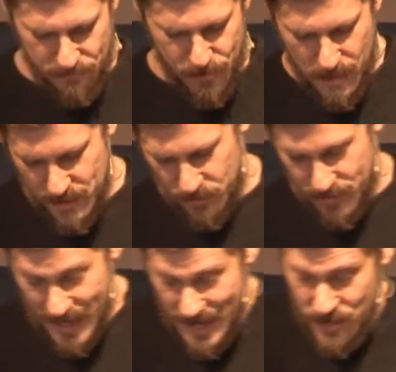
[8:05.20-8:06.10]
from you.
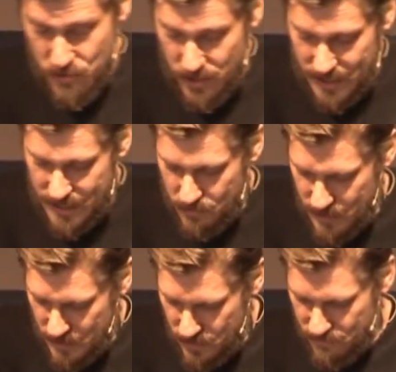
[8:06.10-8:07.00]
Then who will get what
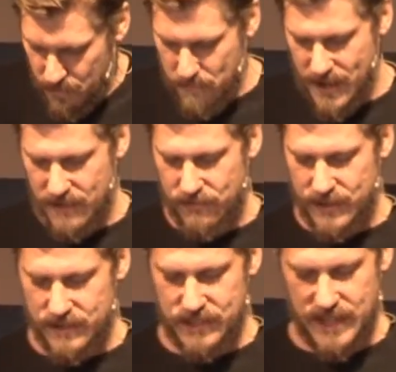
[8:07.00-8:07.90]
you have prepared for
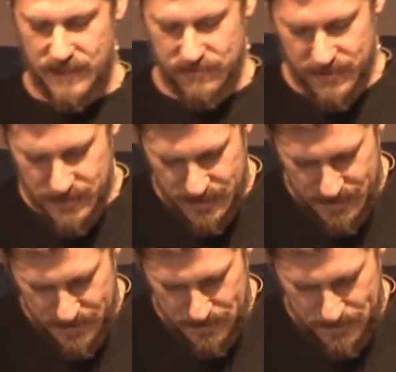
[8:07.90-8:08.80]
yourself?
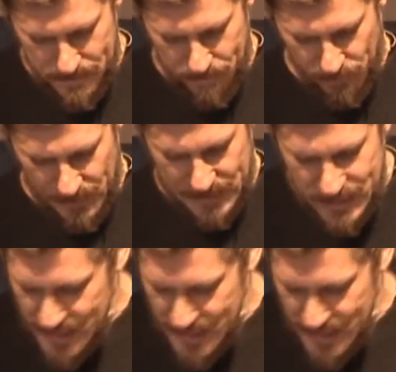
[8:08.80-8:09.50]
This is